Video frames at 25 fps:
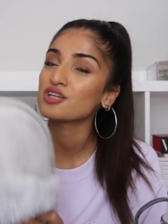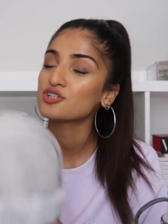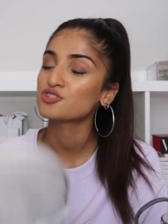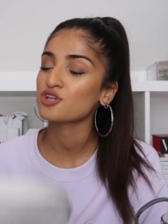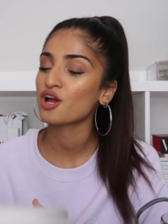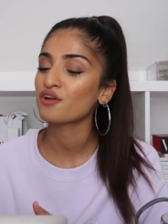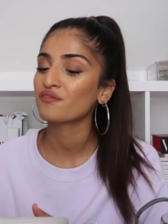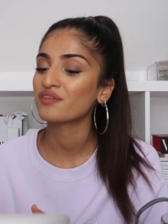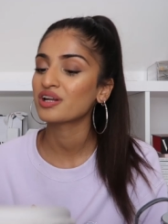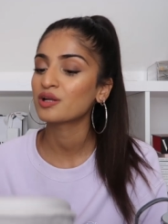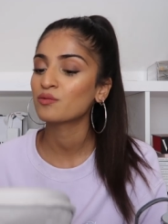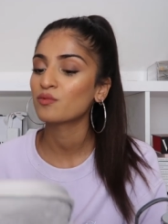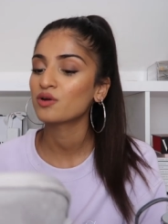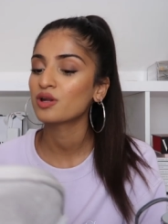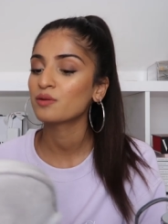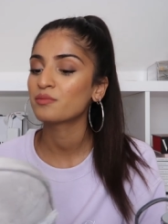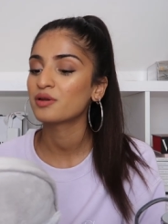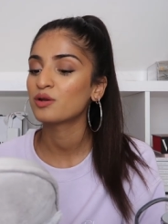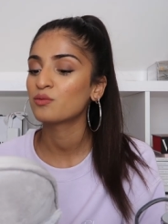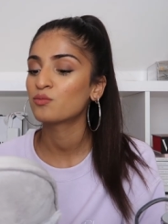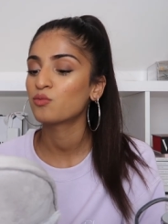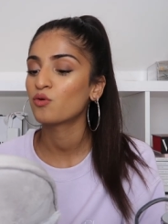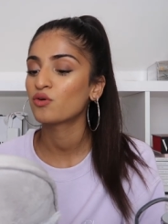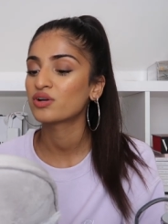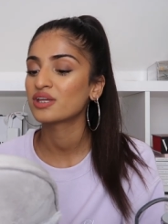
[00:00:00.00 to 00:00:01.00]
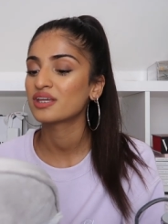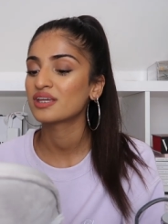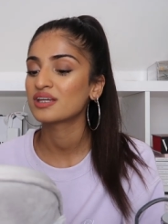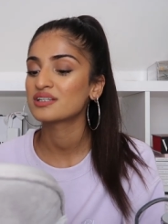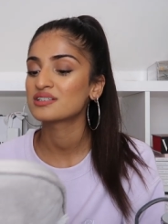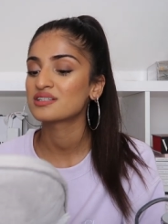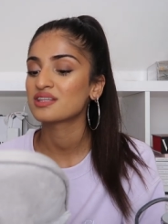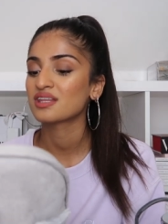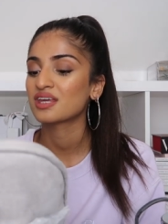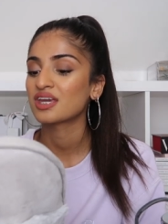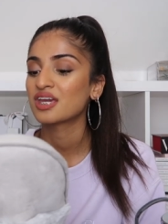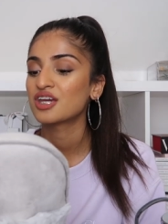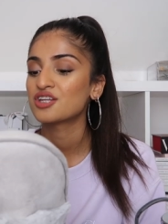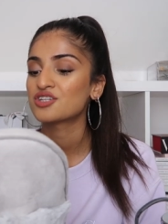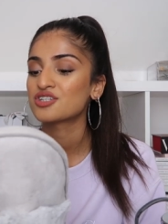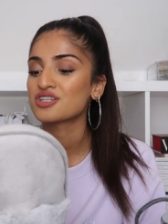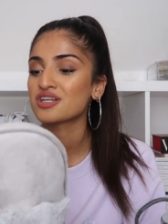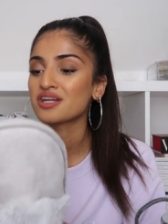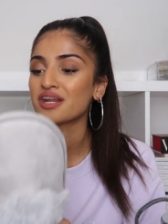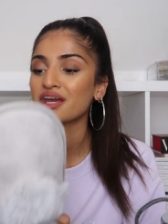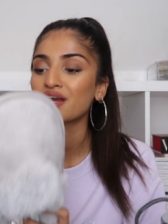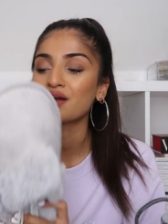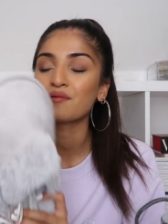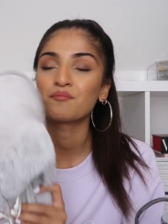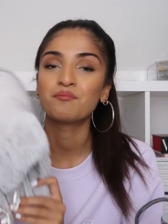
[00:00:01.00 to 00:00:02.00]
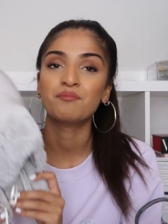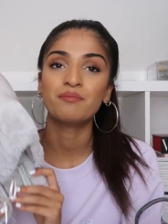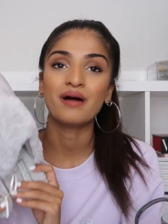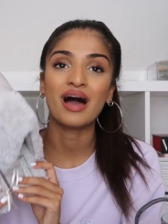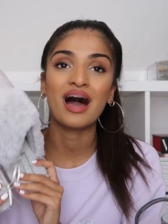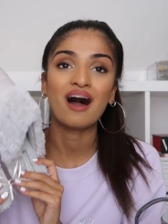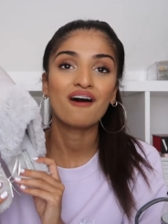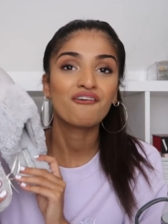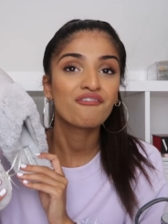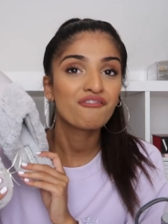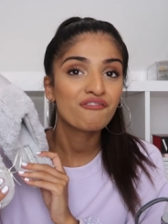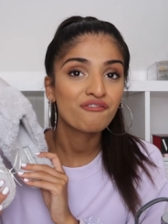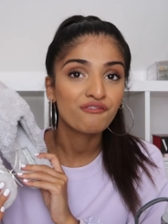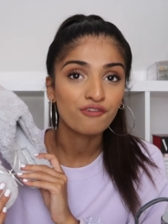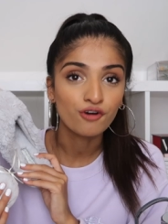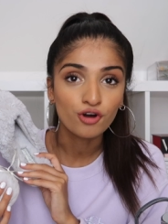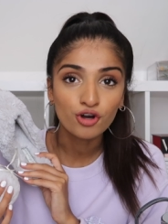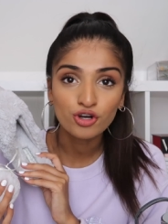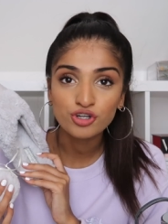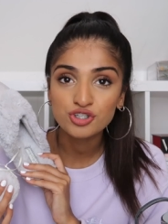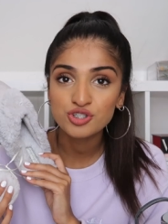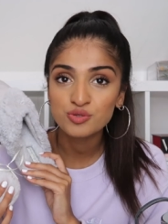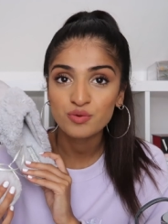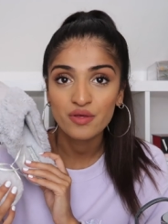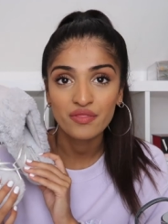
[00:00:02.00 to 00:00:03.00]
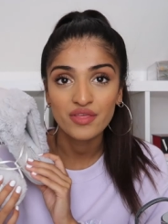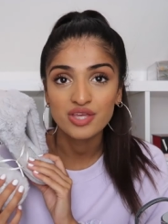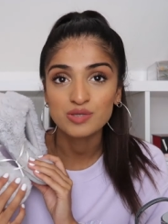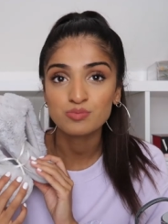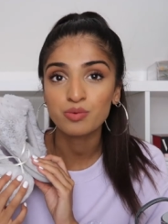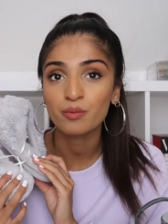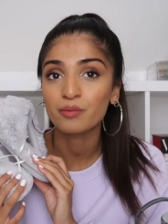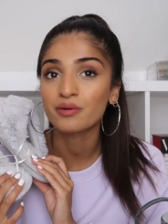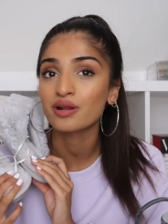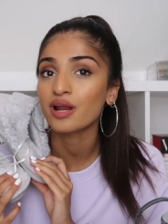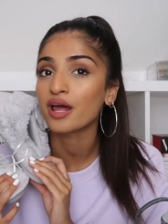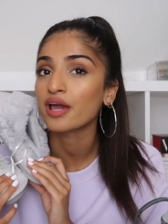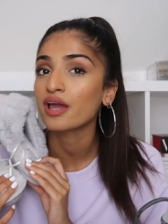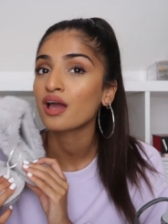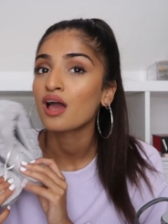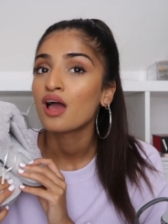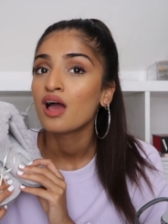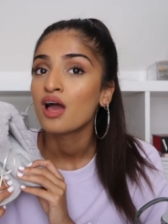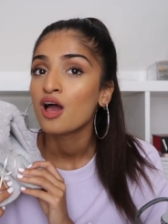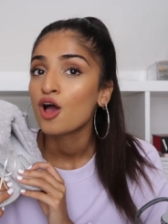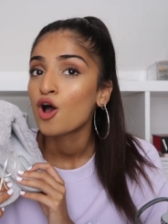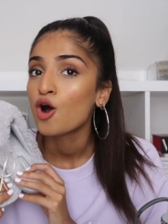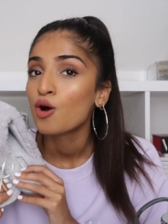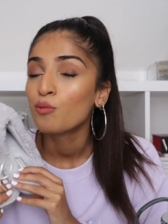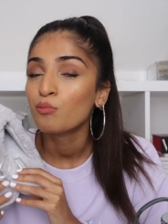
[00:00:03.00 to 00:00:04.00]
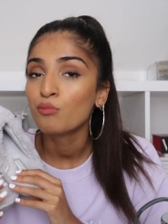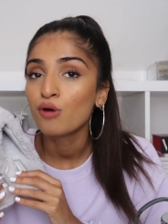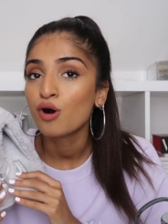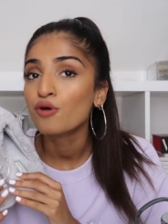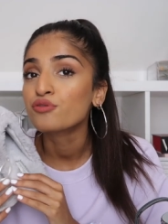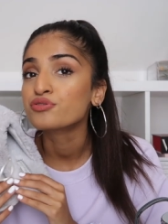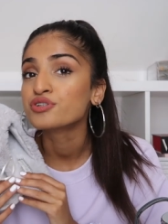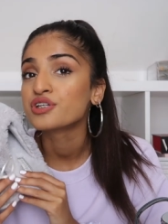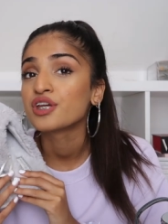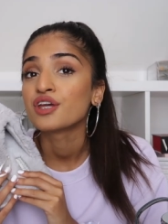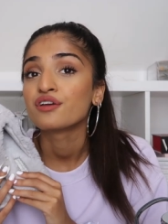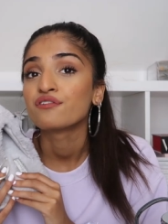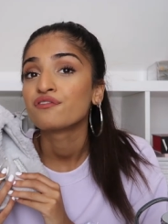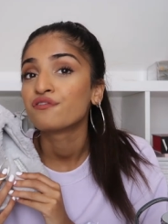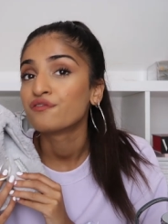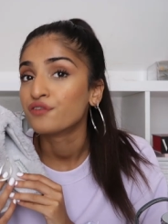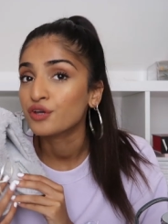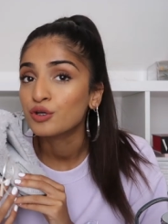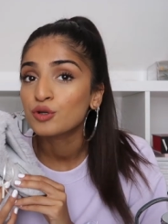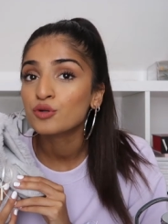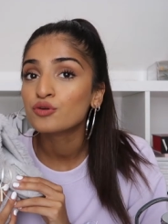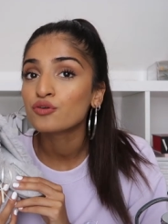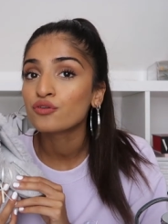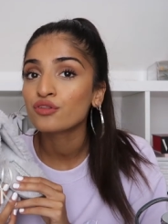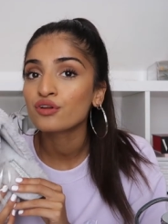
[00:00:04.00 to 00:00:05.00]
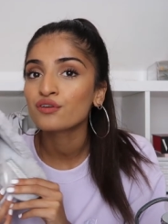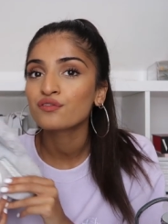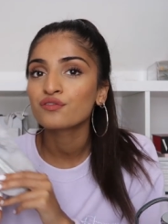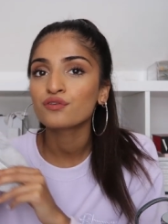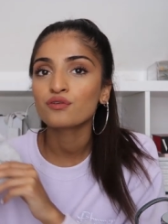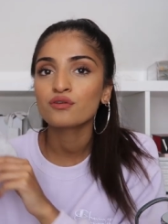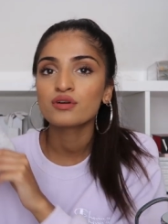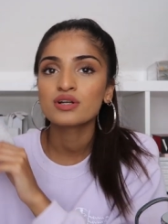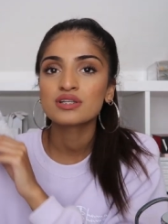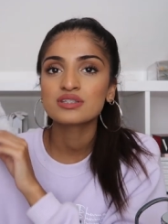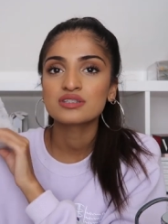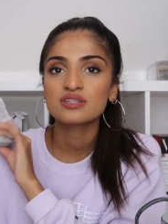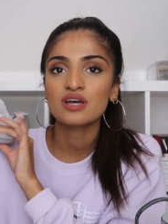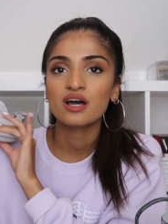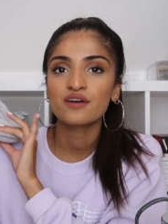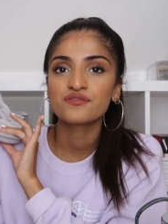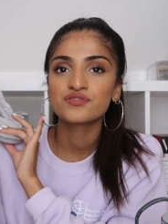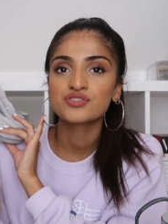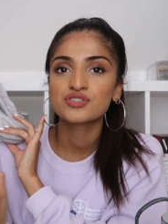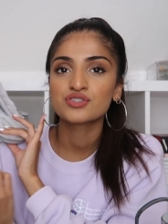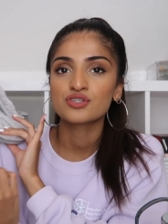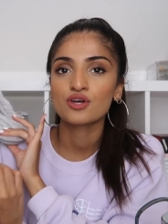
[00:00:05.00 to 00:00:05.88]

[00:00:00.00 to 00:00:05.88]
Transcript: because I don't really want to be walking into the kitchen like barefoot when there's probably like moldy food on the floor and stuff.